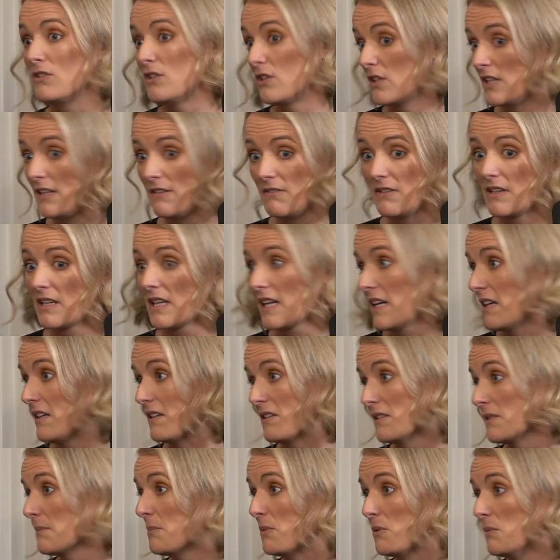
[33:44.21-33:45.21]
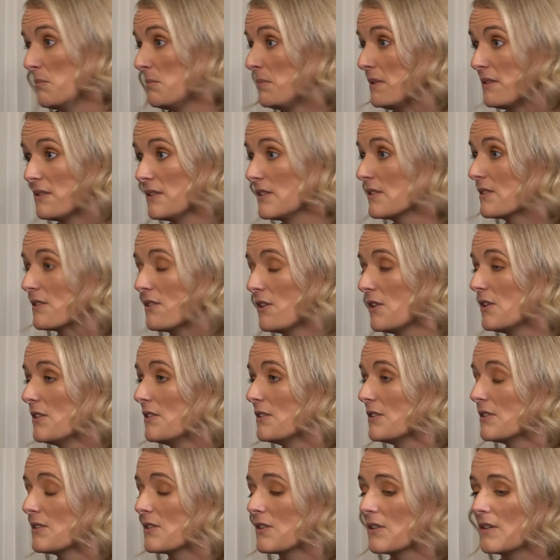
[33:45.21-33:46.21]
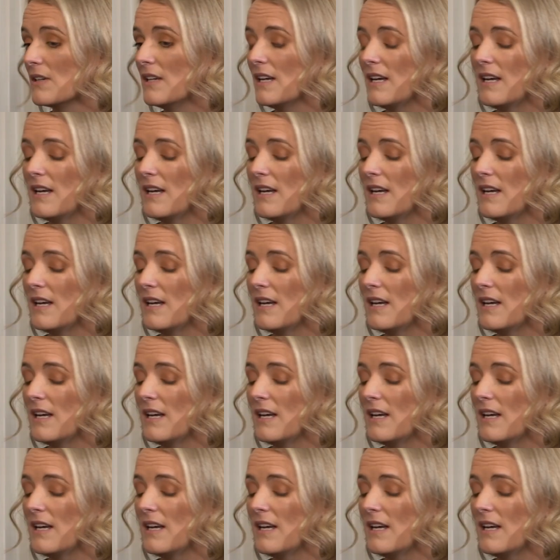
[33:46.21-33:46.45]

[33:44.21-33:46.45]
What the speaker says: You can even get a small business loan. So